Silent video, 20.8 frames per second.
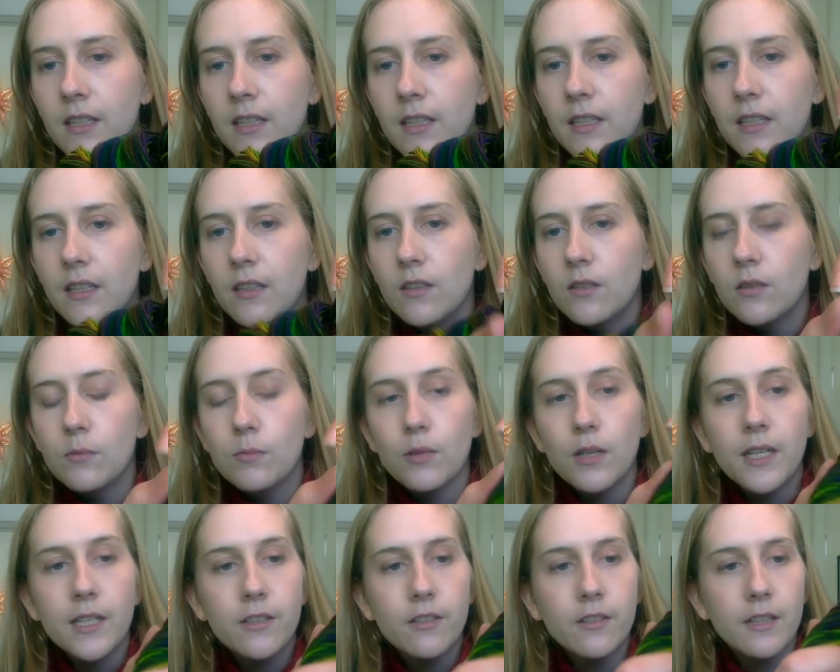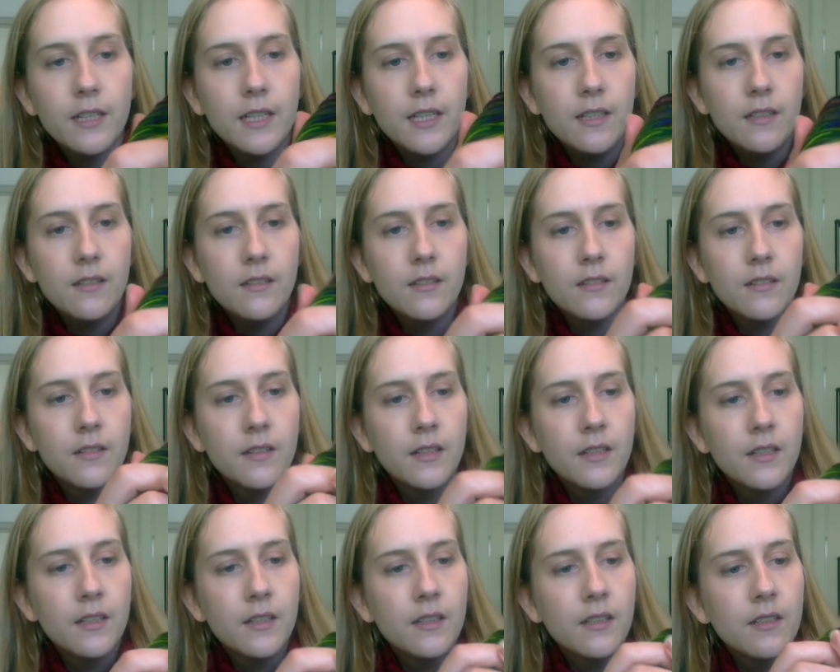yellow, bright green,
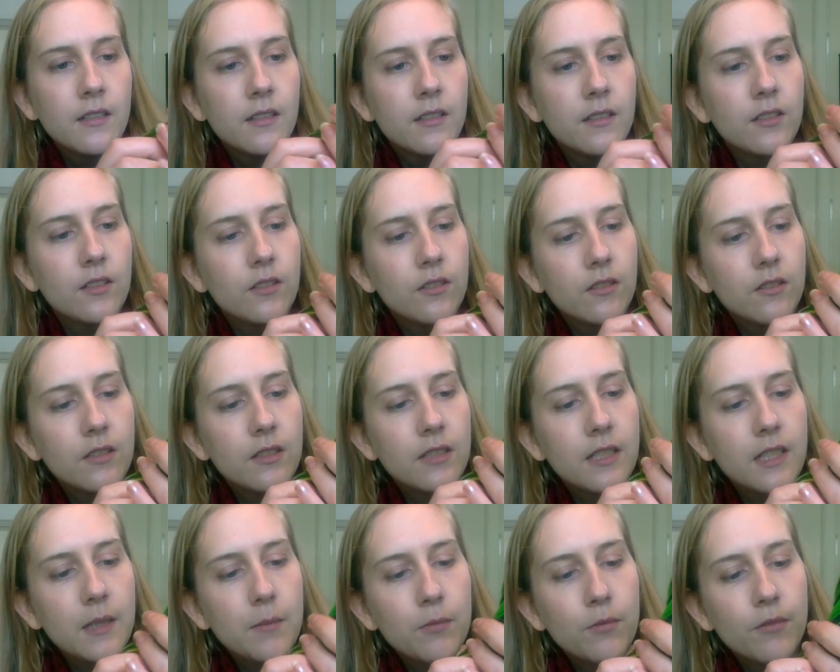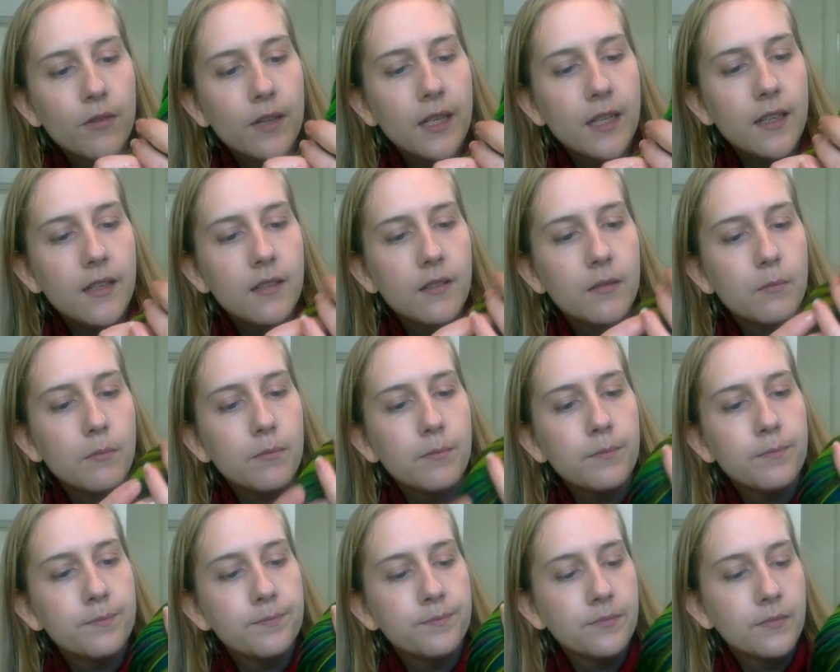deep red and
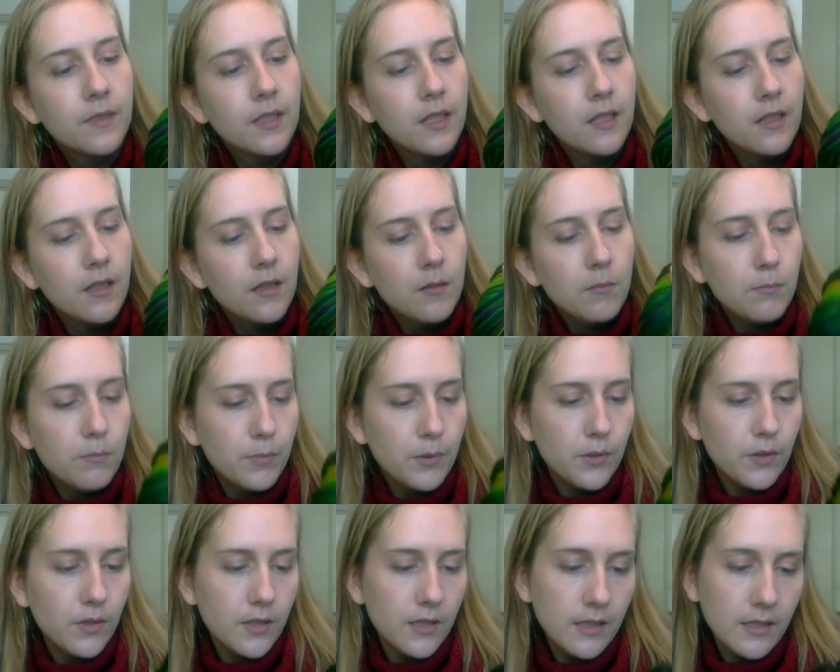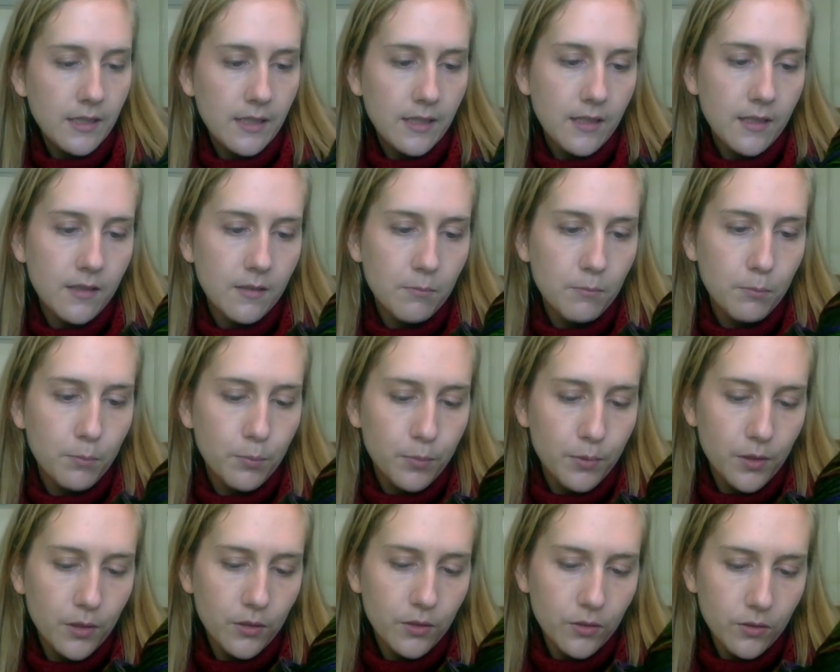burgundy and
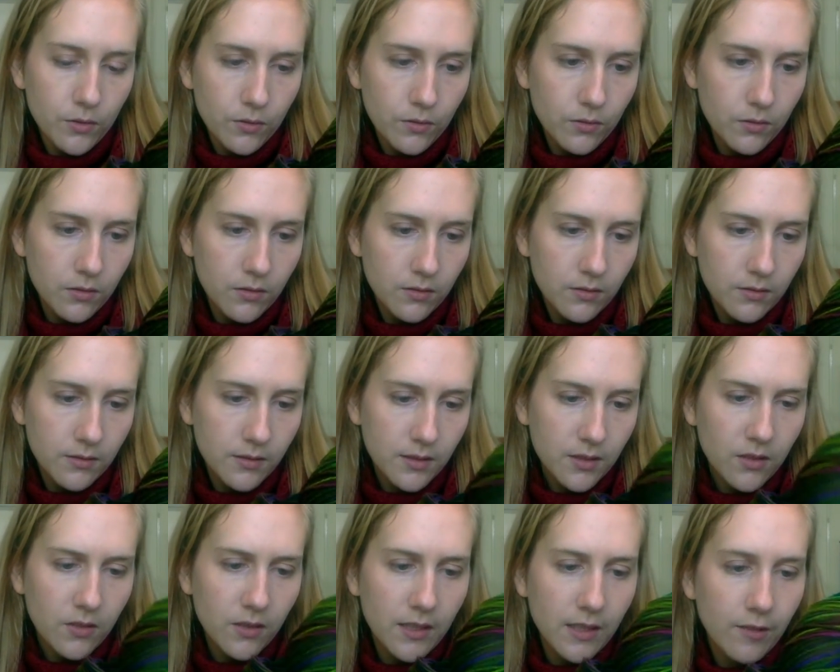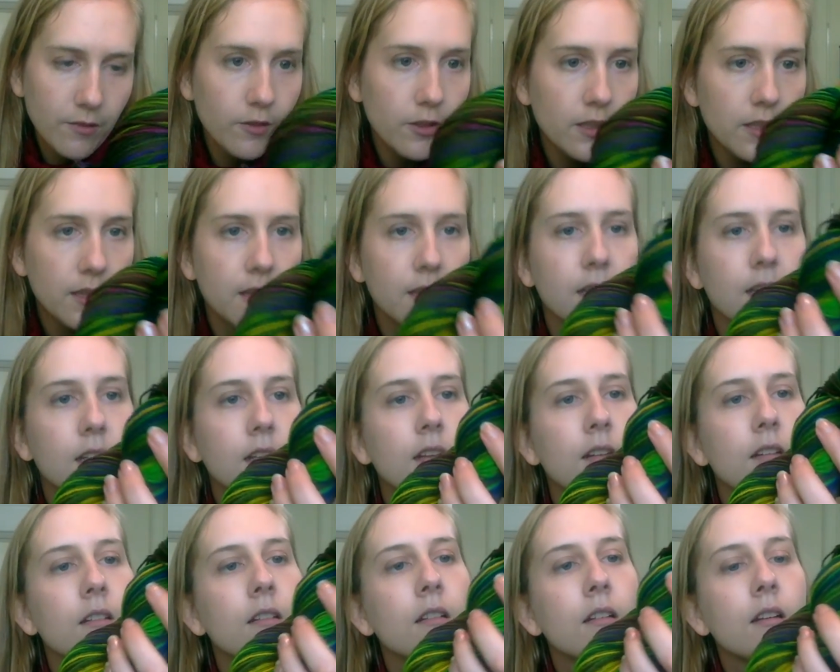blue. It's got everything.
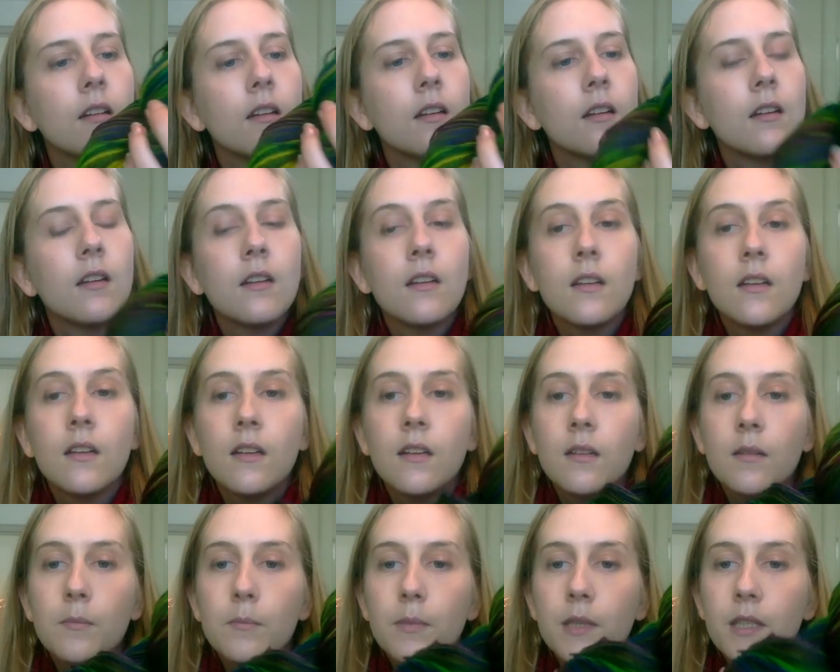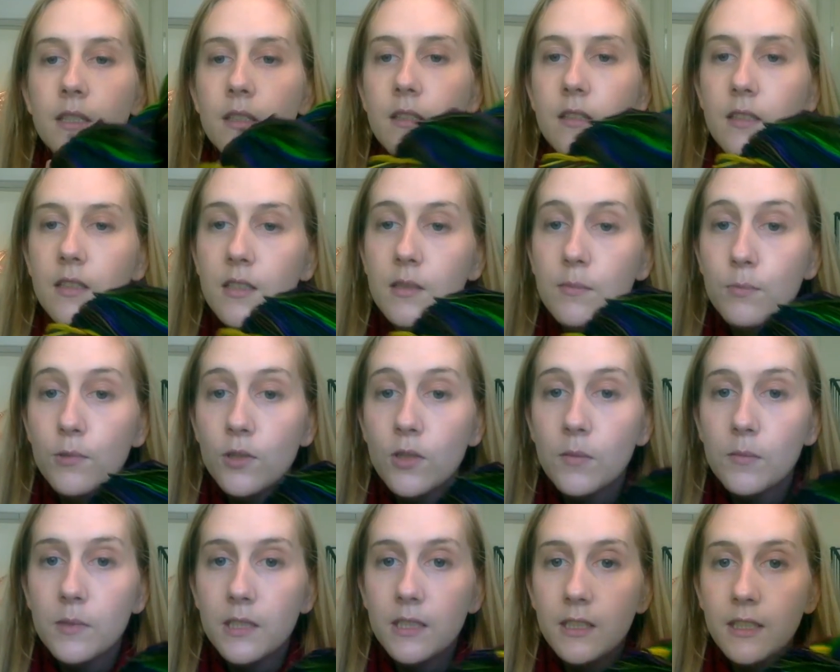But it's
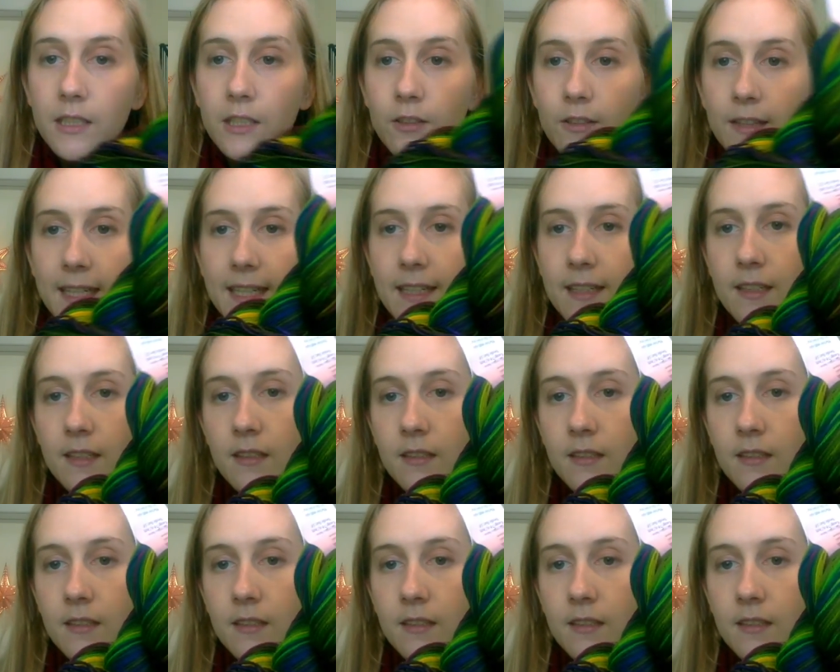predominantly green.